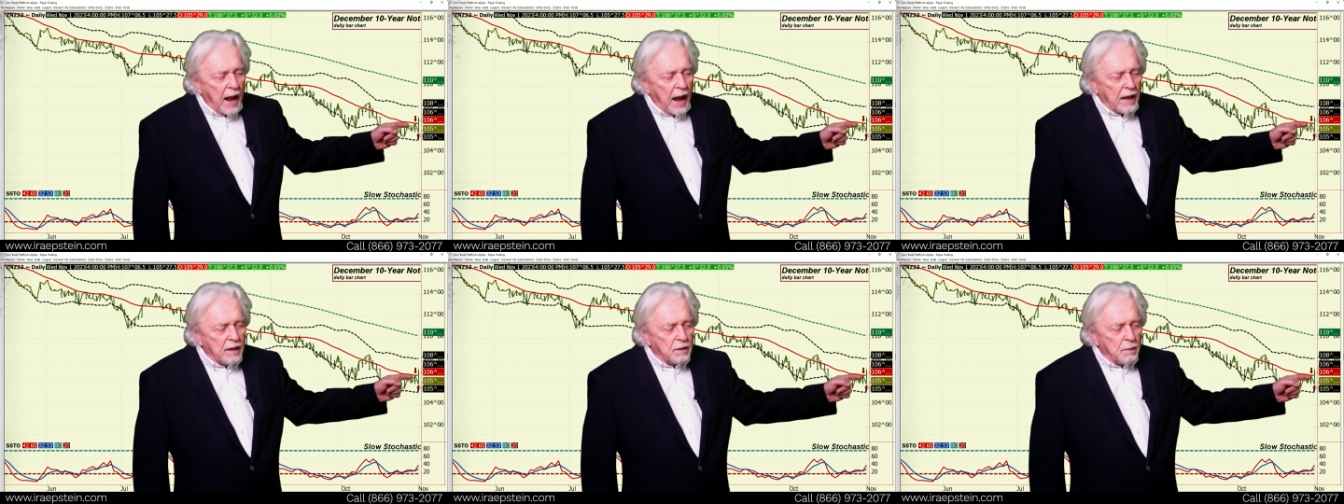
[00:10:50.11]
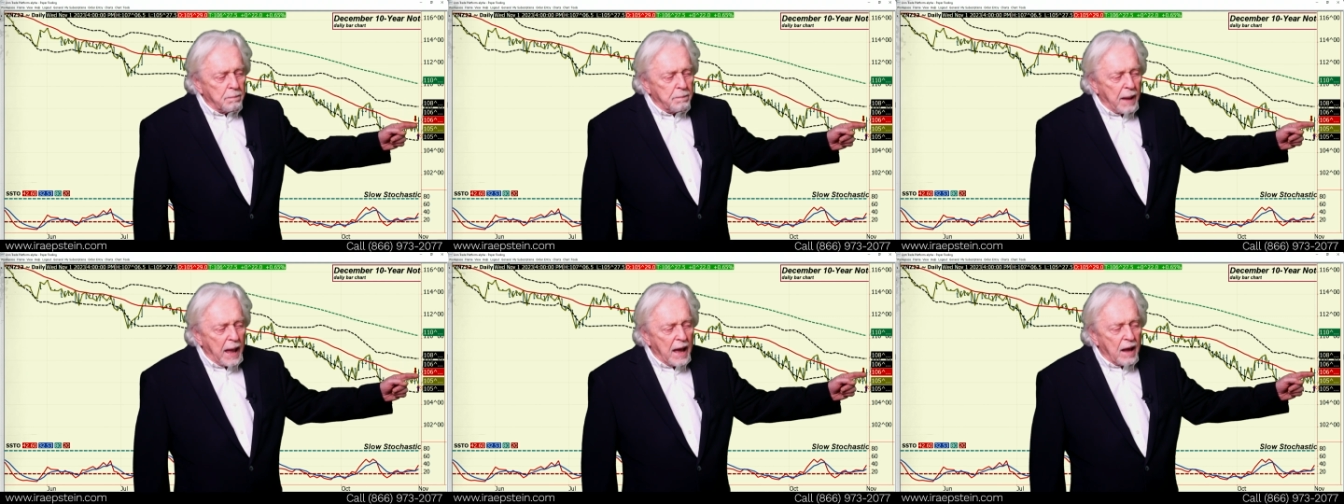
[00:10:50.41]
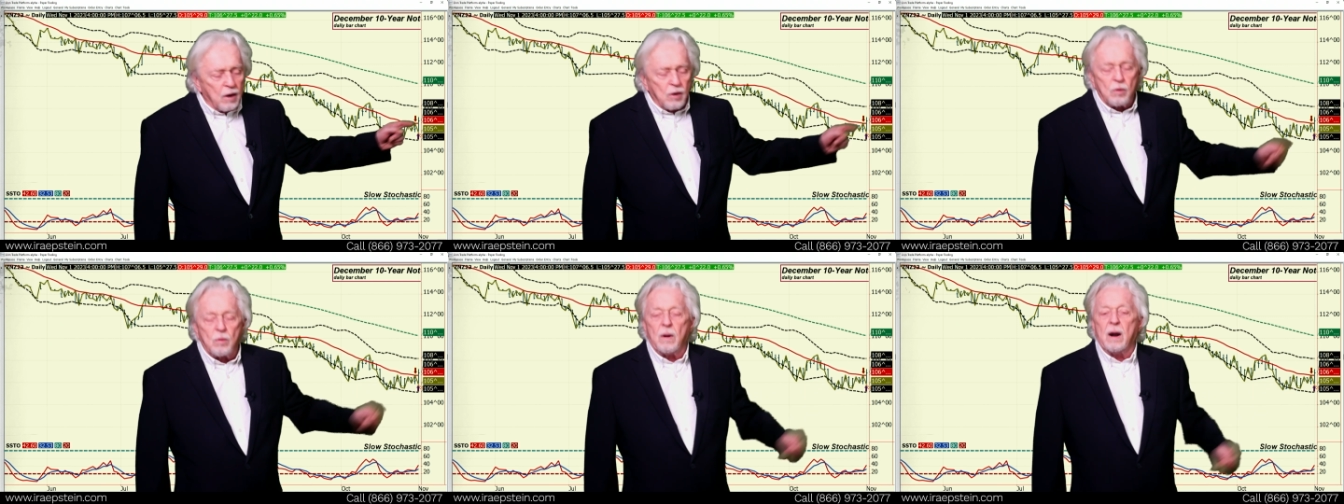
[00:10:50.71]
and the
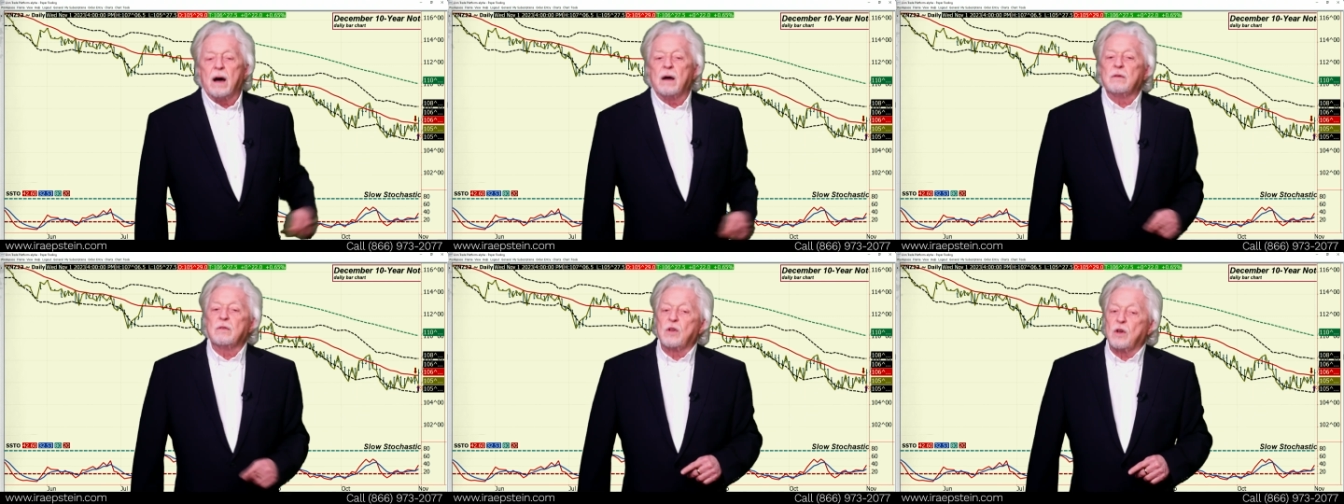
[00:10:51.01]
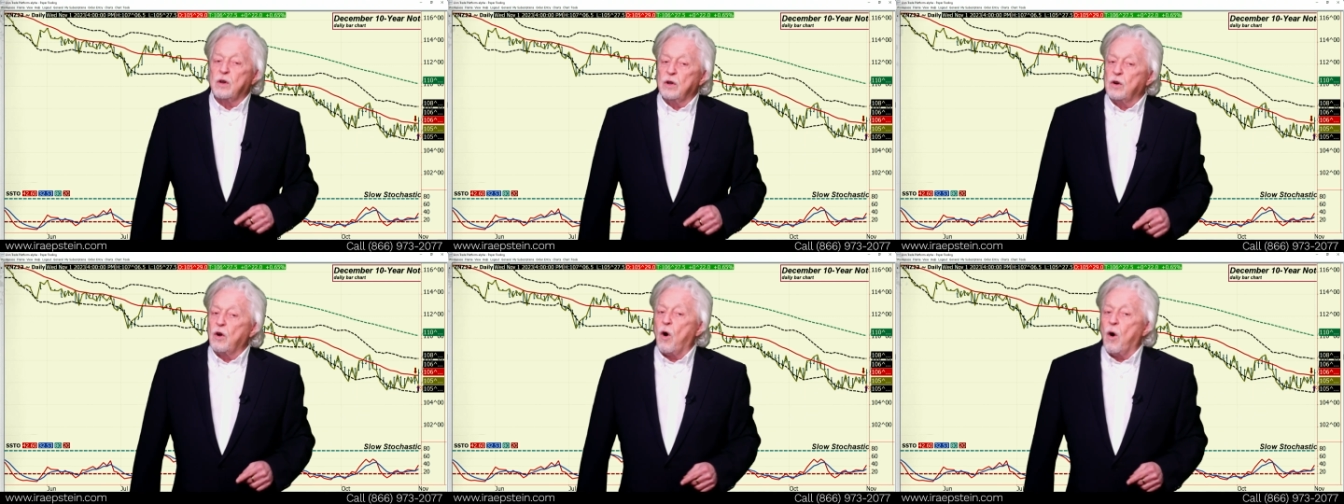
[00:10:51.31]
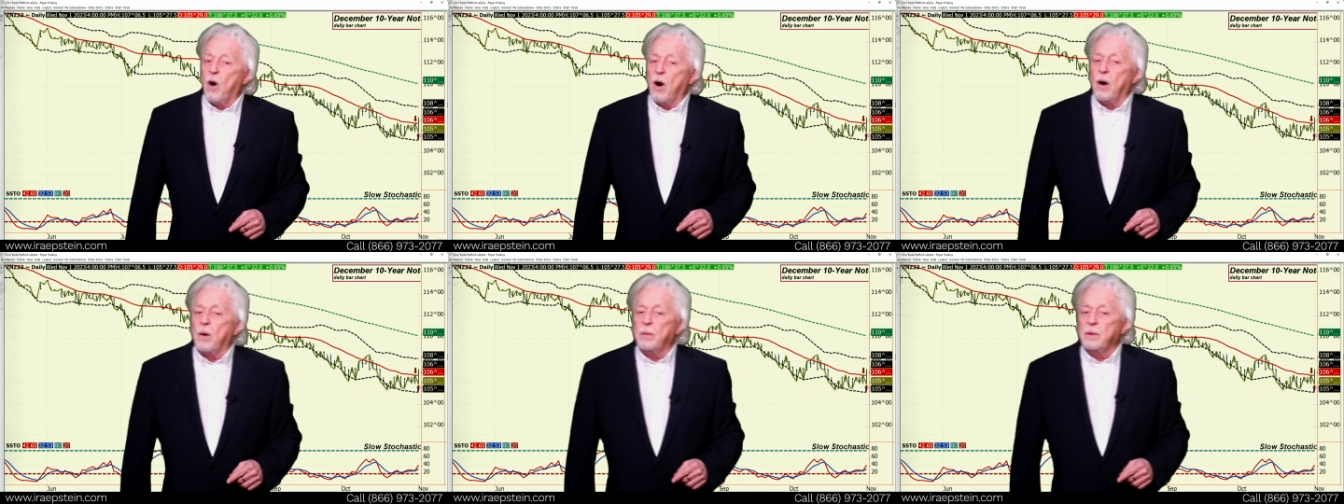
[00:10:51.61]
battleground could
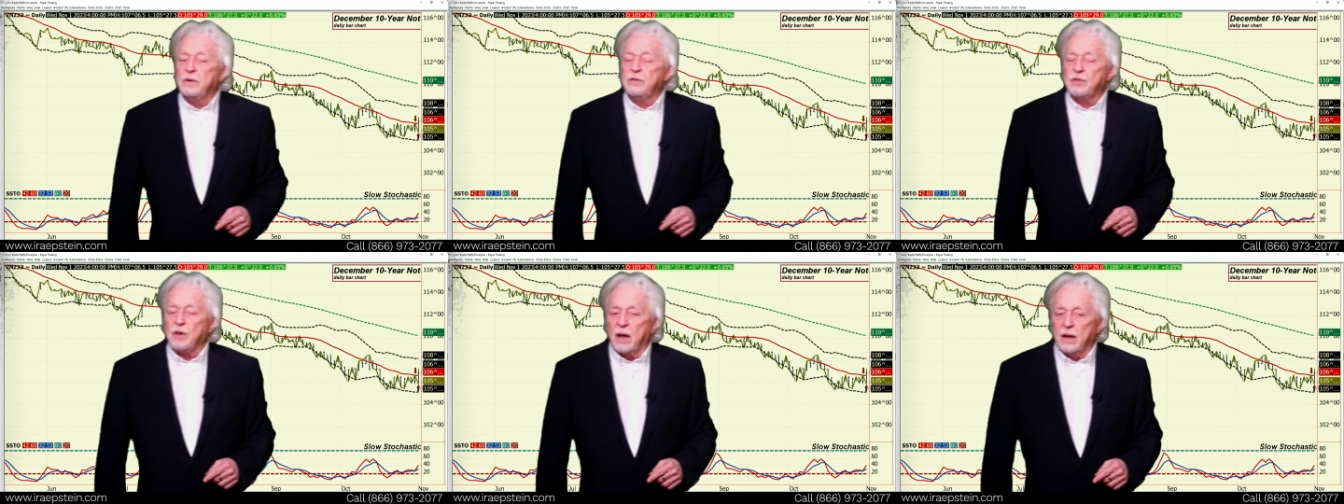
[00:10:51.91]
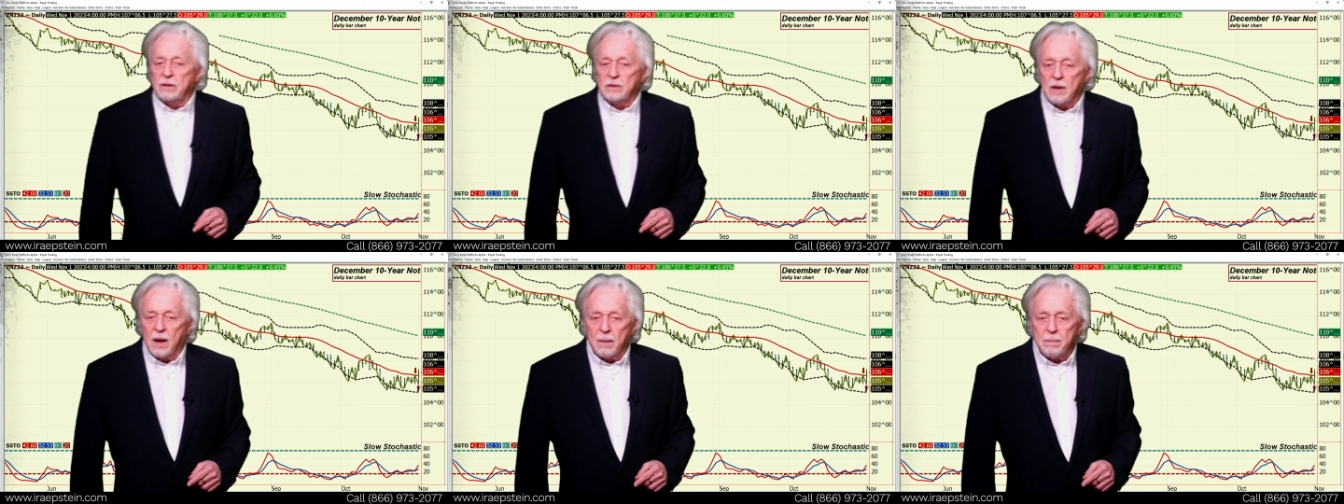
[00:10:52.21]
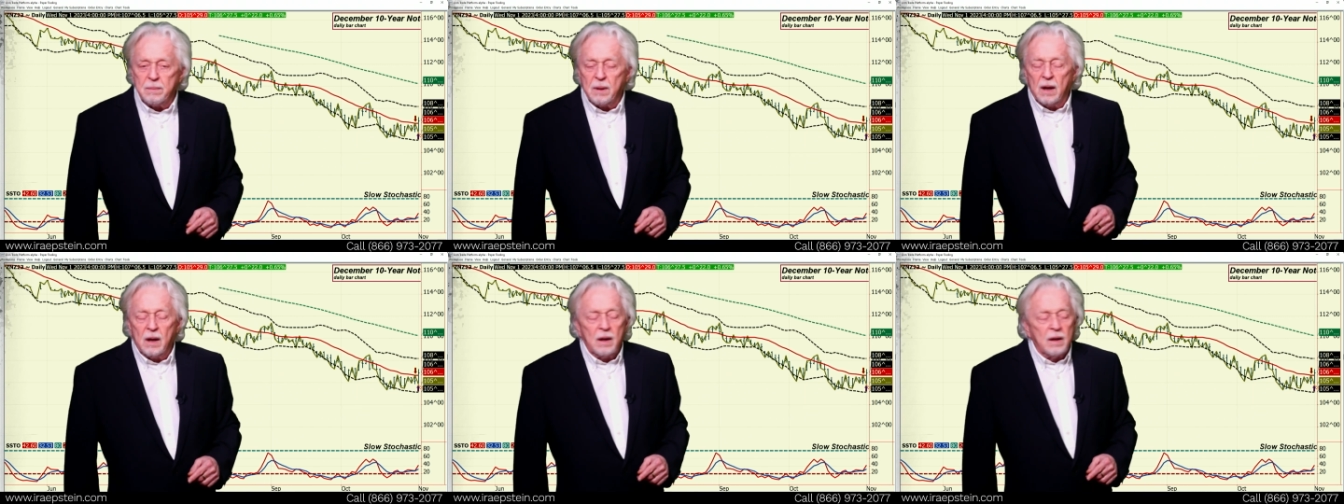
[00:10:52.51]
always end
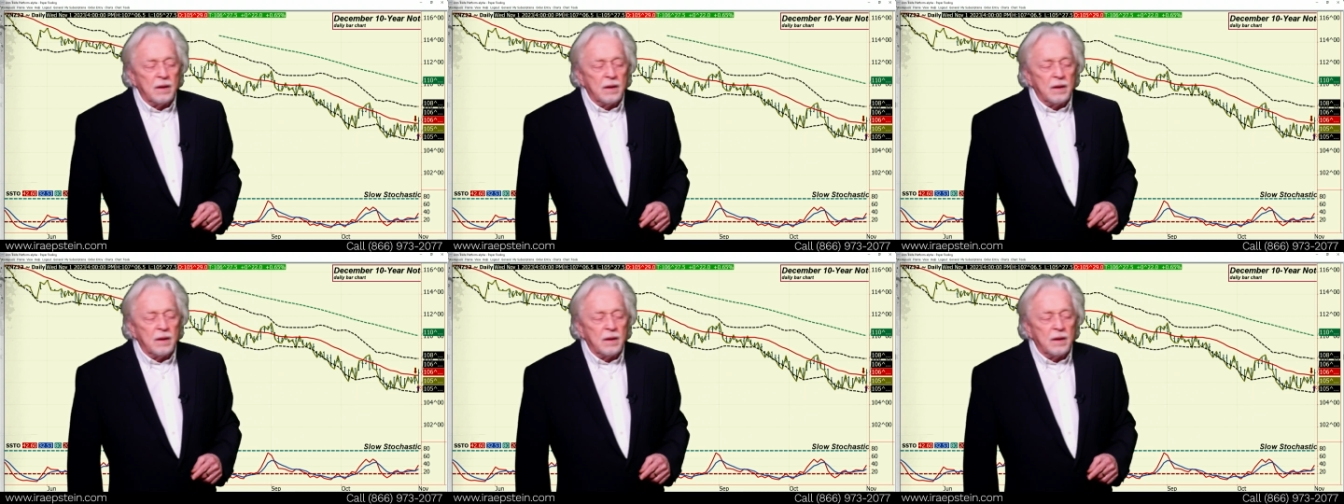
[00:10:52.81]
up